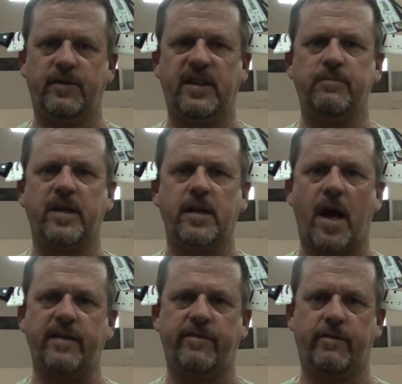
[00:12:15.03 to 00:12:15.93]
you seen my
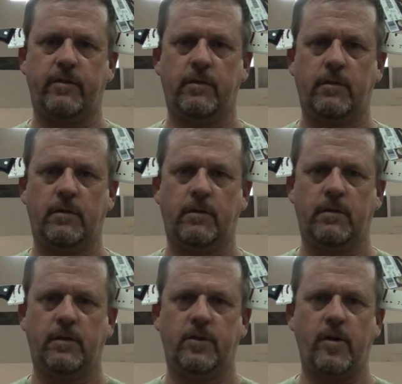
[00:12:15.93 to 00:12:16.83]
knife?
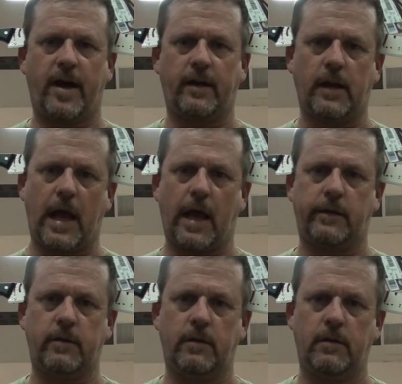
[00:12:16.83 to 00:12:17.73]
You had it last.